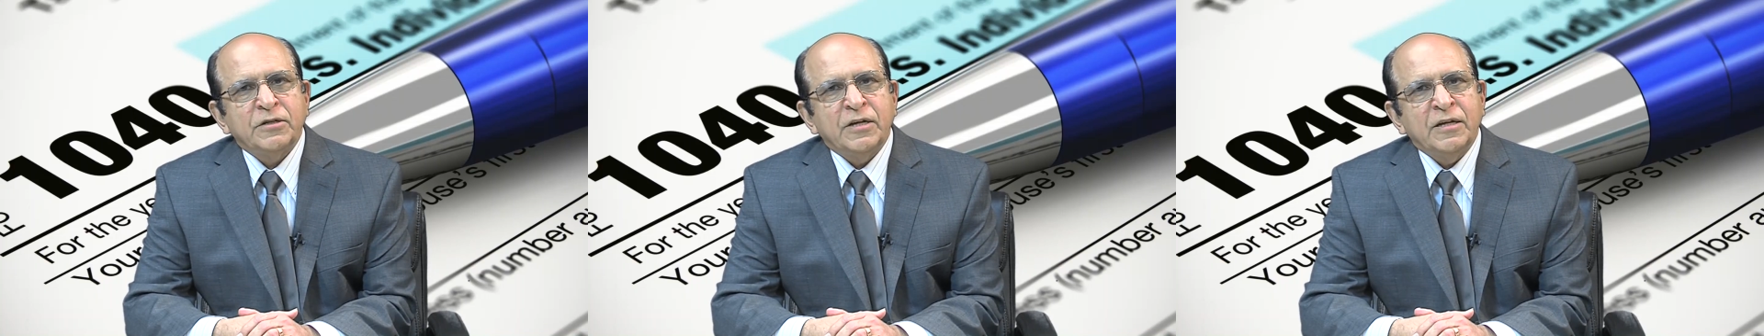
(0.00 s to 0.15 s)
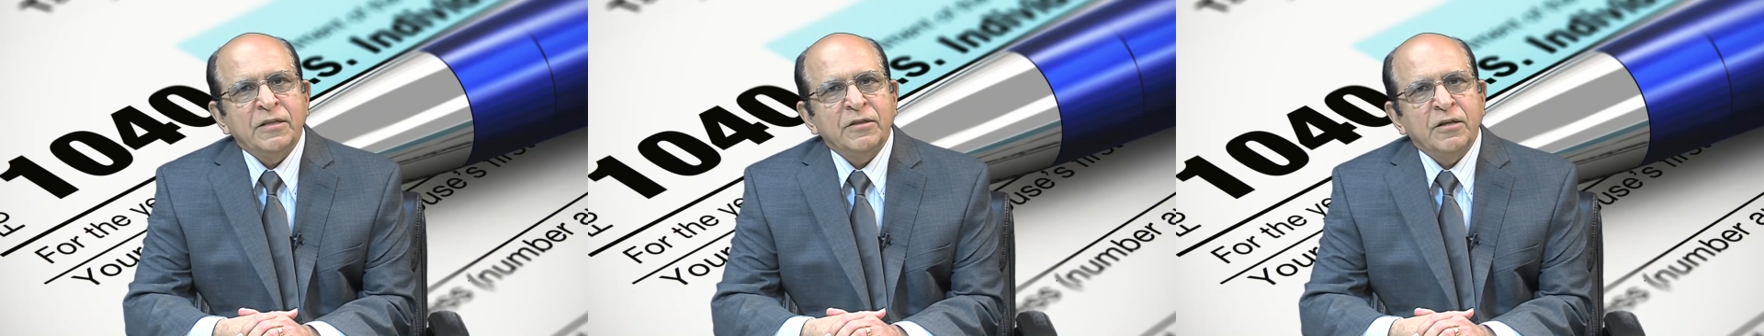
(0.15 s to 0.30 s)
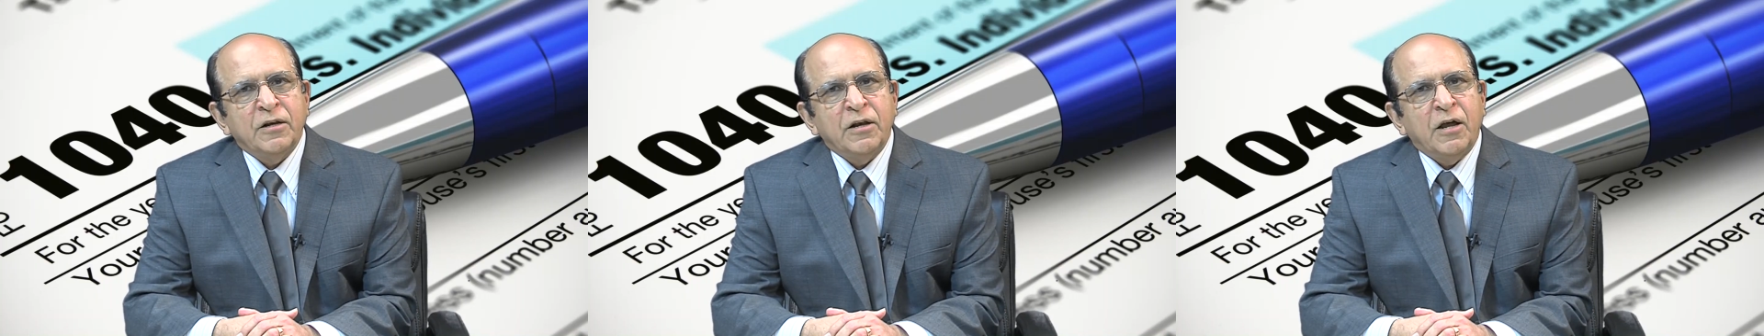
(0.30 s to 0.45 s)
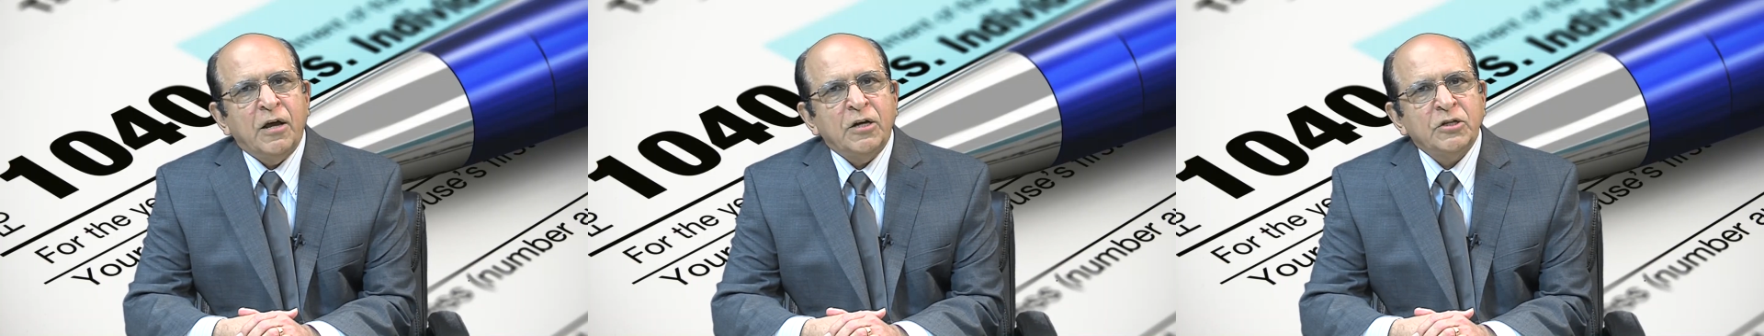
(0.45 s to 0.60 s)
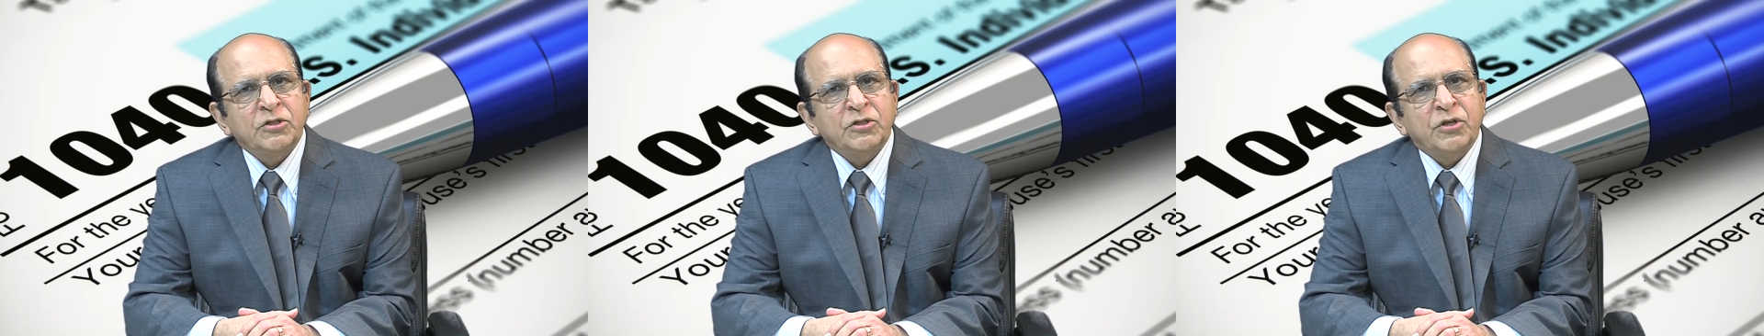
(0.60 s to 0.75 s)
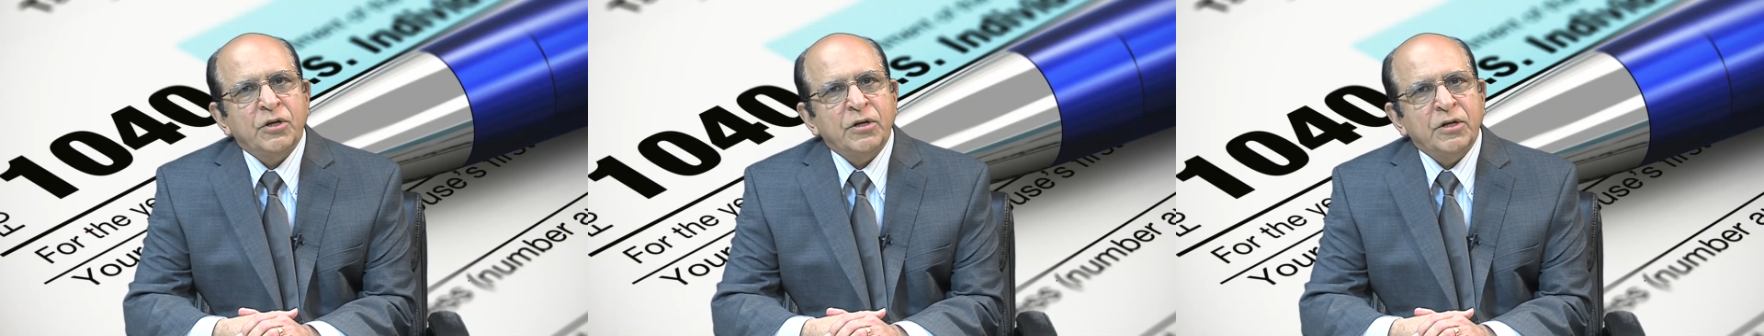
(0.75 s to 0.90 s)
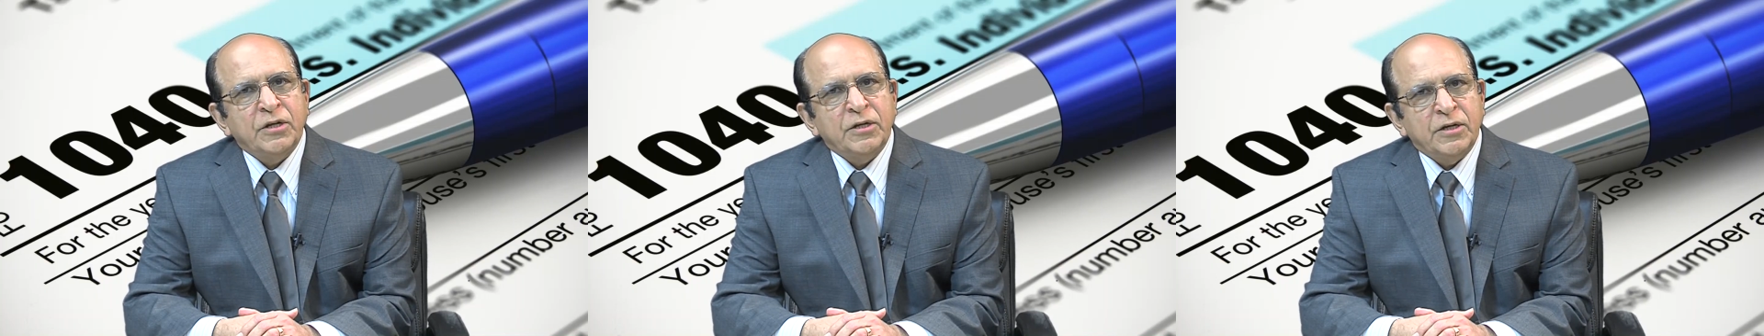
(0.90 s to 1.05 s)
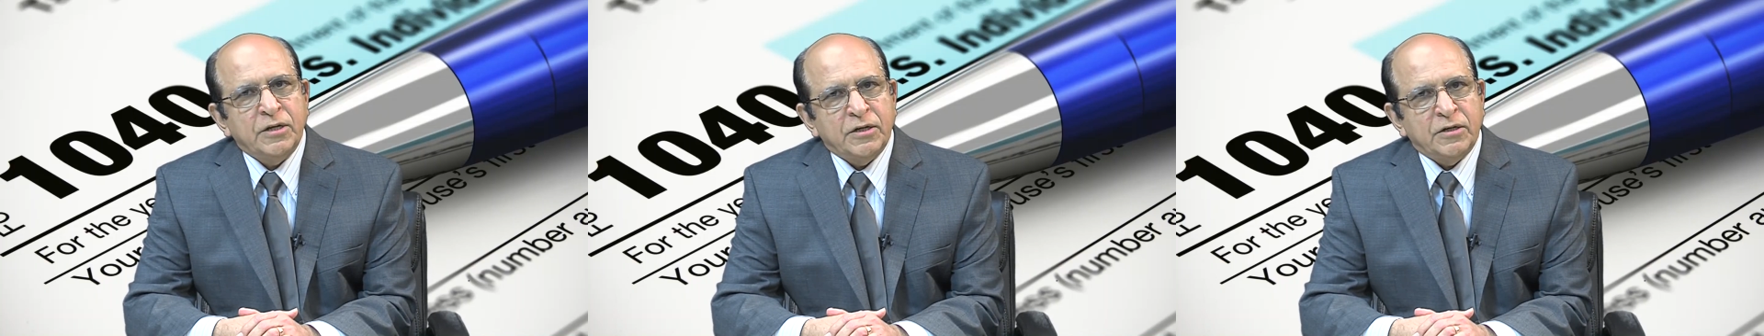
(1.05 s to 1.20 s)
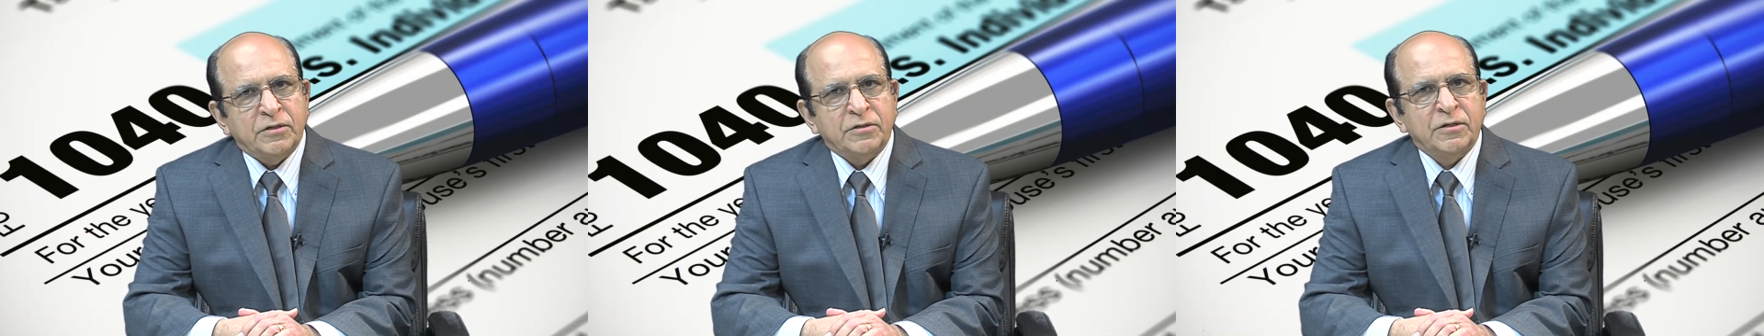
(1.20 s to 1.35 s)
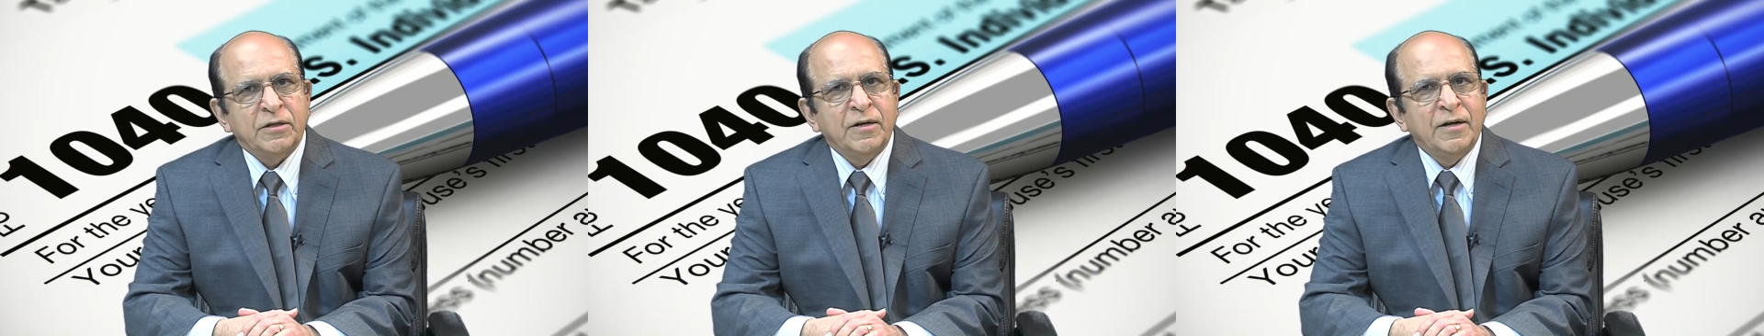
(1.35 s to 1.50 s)
in the last 3
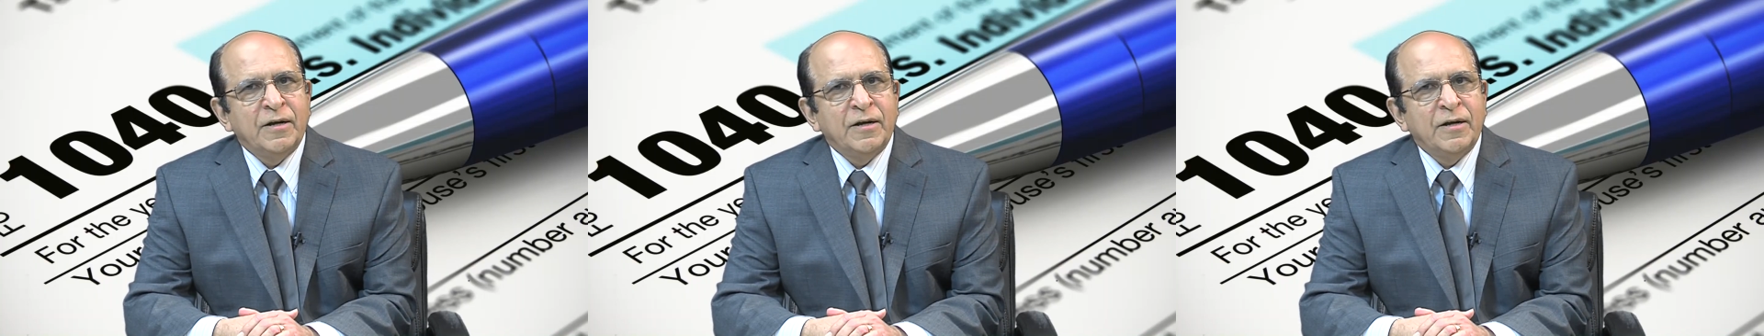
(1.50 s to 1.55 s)
years.